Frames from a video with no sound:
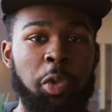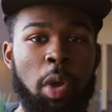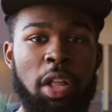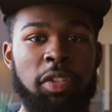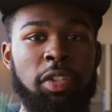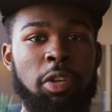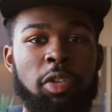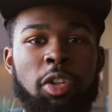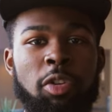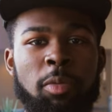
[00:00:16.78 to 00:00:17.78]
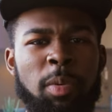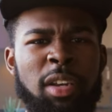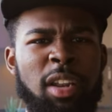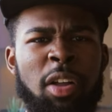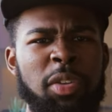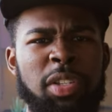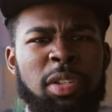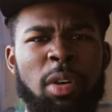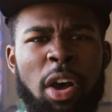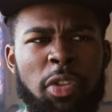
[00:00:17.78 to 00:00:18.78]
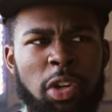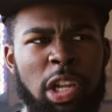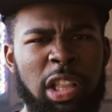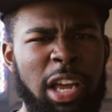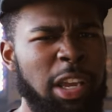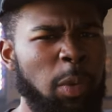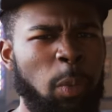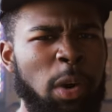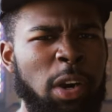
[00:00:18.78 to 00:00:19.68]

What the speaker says: as well as YouTube and also other client